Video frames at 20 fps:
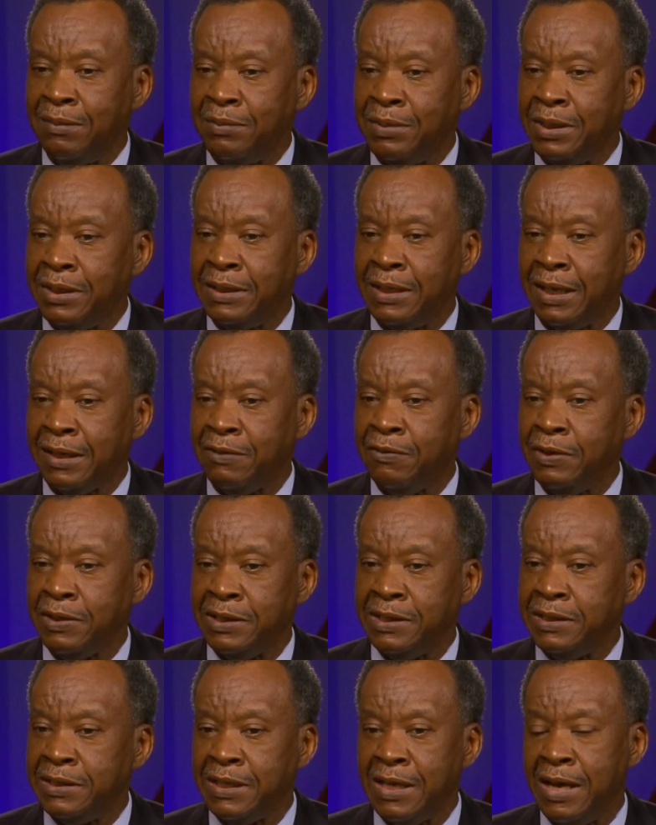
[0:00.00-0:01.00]
months and I quit
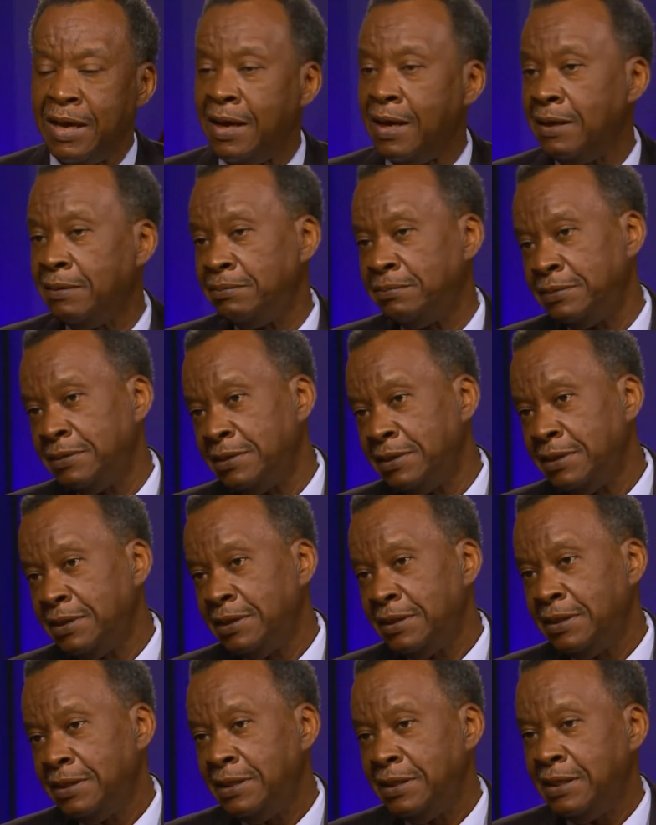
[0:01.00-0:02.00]
the job.
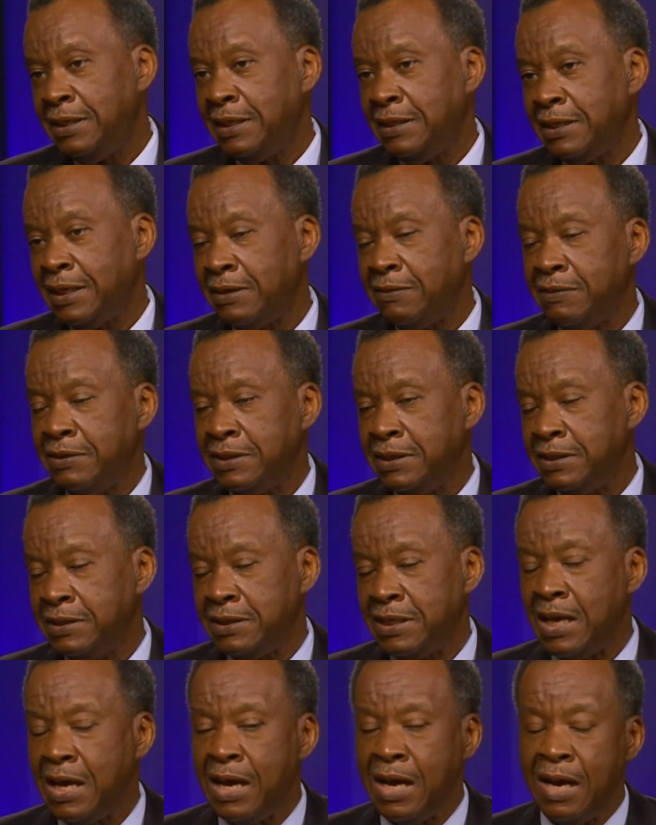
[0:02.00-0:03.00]
And as I quit the
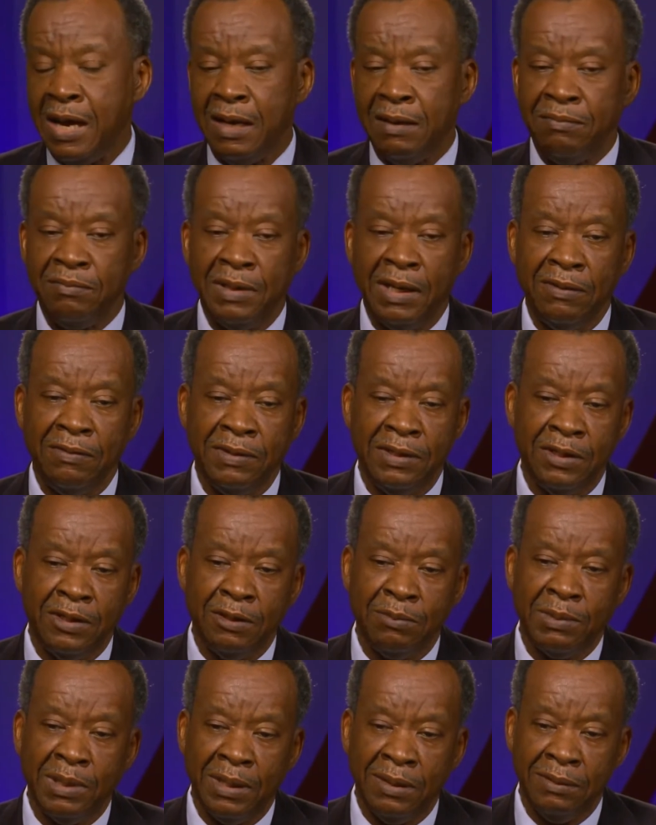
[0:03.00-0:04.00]
job, I went
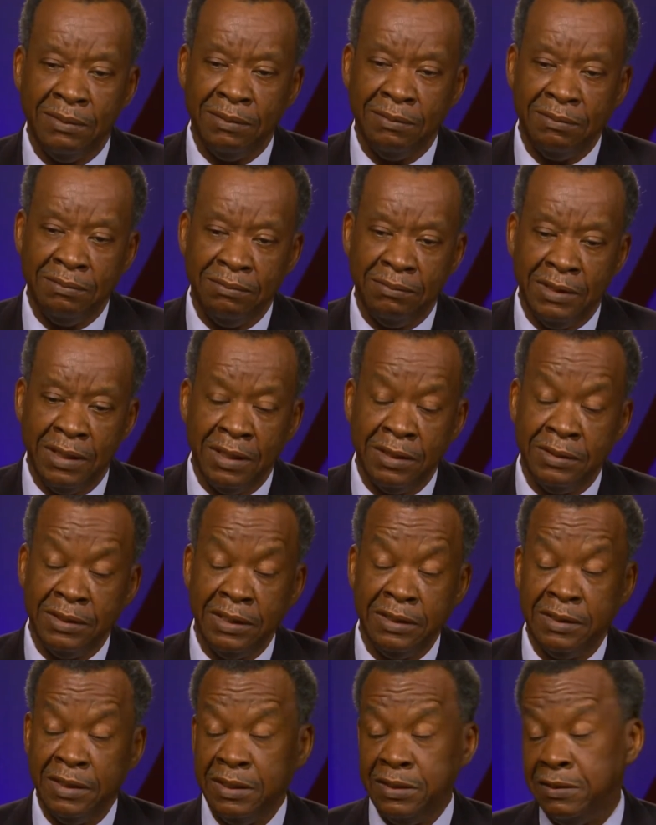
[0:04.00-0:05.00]
home. My
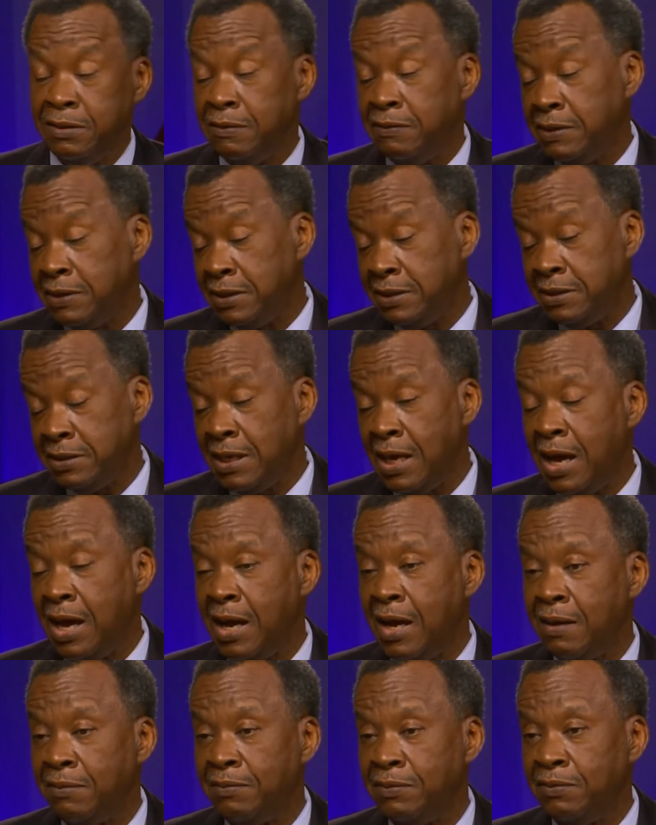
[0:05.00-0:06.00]
auntie said, "You quit the
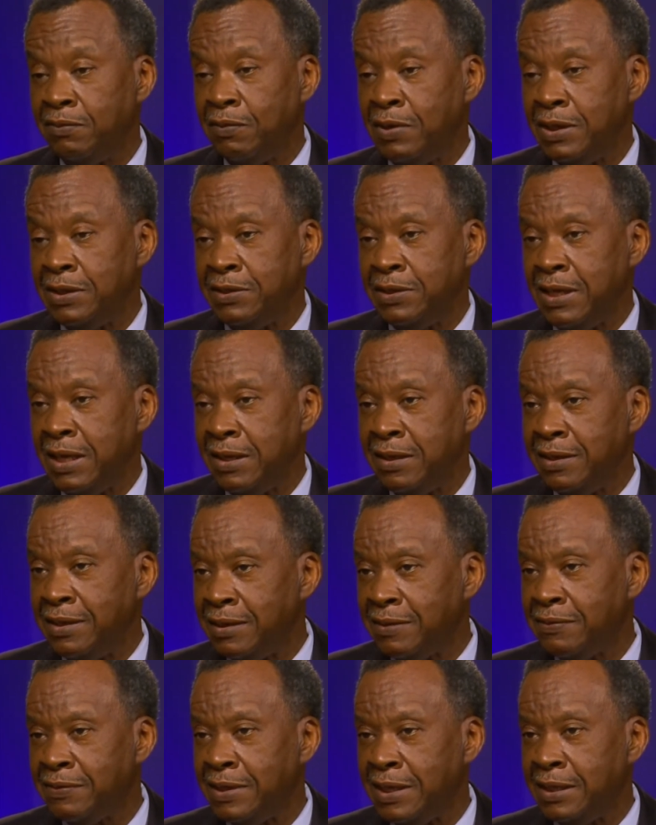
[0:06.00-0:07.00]
job. Why you got
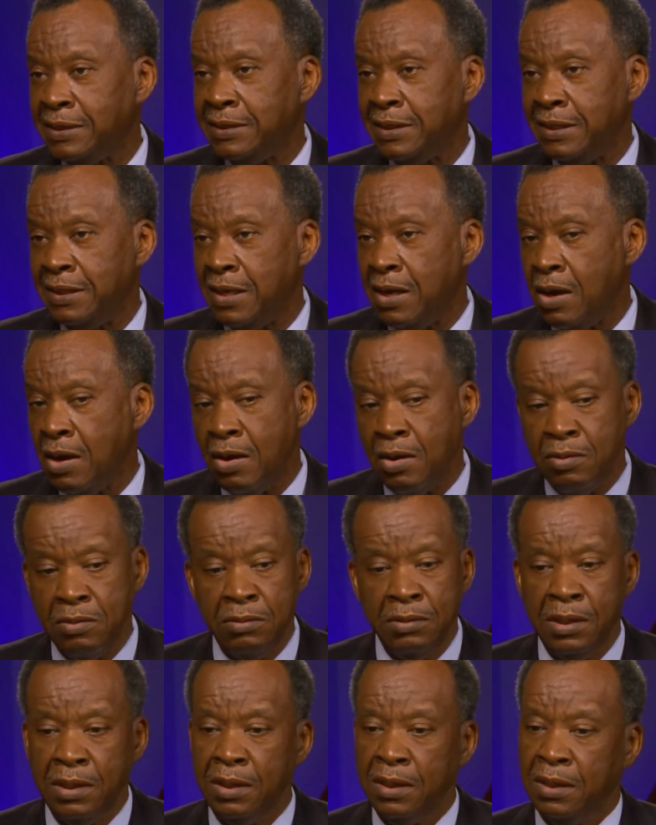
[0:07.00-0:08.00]
another one?" I said,
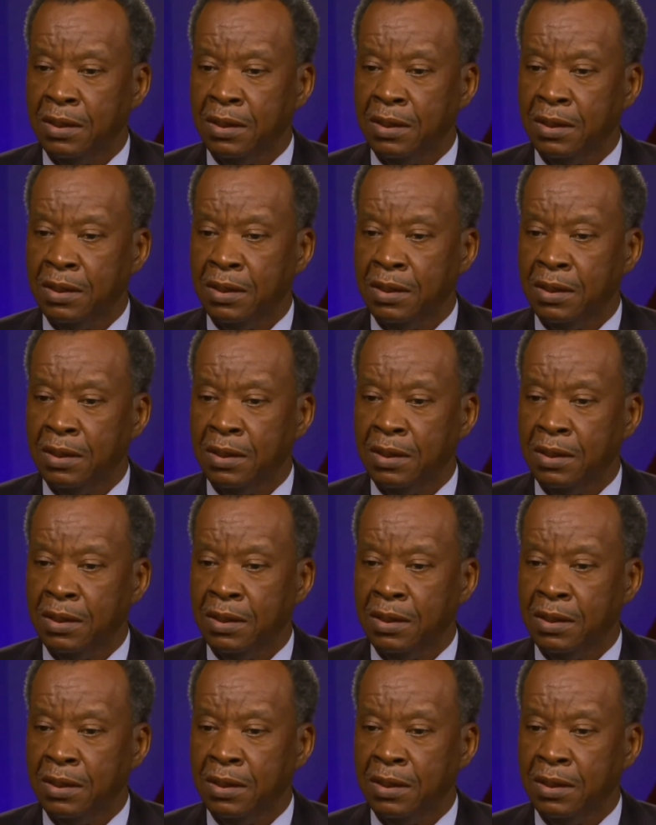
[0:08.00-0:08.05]
"No."